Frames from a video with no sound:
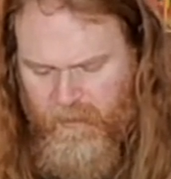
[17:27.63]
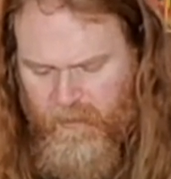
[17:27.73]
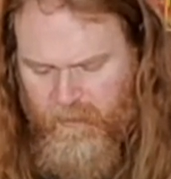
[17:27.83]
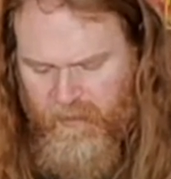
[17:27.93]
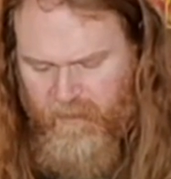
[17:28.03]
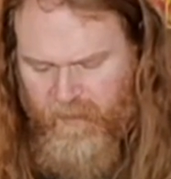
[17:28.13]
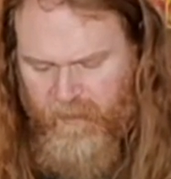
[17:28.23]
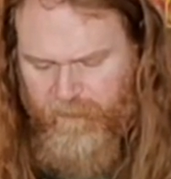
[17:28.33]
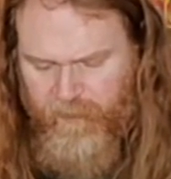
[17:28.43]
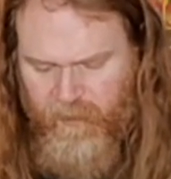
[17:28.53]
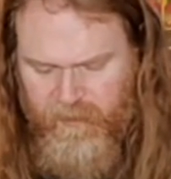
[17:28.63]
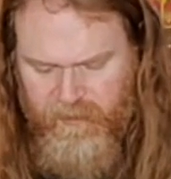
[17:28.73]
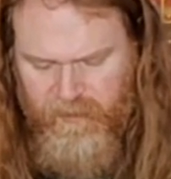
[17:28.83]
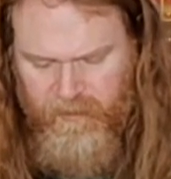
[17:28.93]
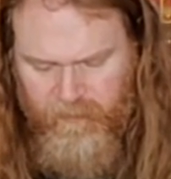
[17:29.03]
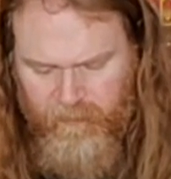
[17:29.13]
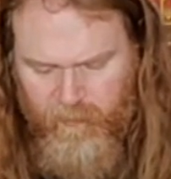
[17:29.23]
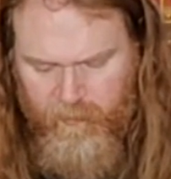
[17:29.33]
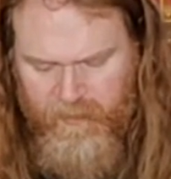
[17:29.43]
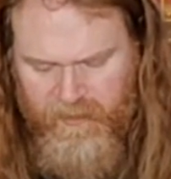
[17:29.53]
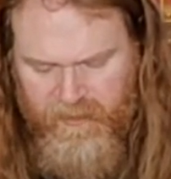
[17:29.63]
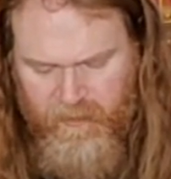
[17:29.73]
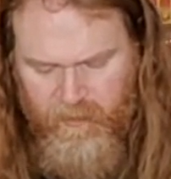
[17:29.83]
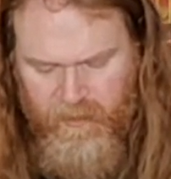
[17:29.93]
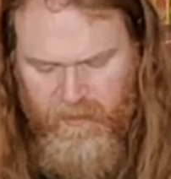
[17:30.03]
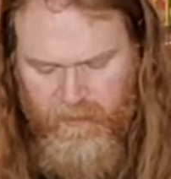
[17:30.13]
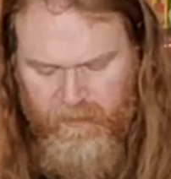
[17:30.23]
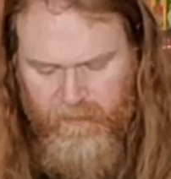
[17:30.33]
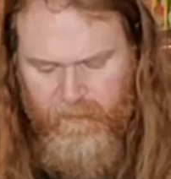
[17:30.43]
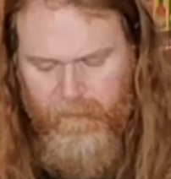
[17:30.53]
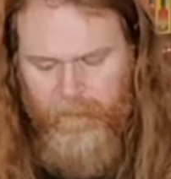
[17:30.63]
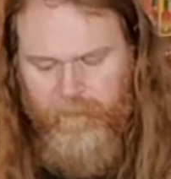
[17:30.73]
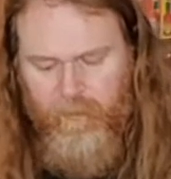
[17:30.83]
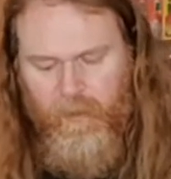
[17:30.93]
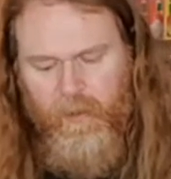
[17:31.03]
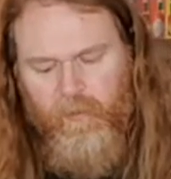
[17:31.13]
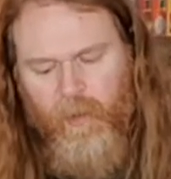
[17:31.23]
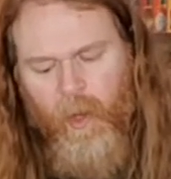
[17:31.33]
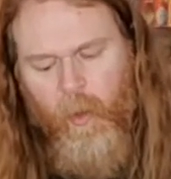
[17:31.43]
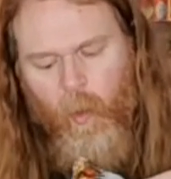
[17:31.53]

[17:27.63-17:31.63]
Bit of egg first, a bit of seaweed. Let's go.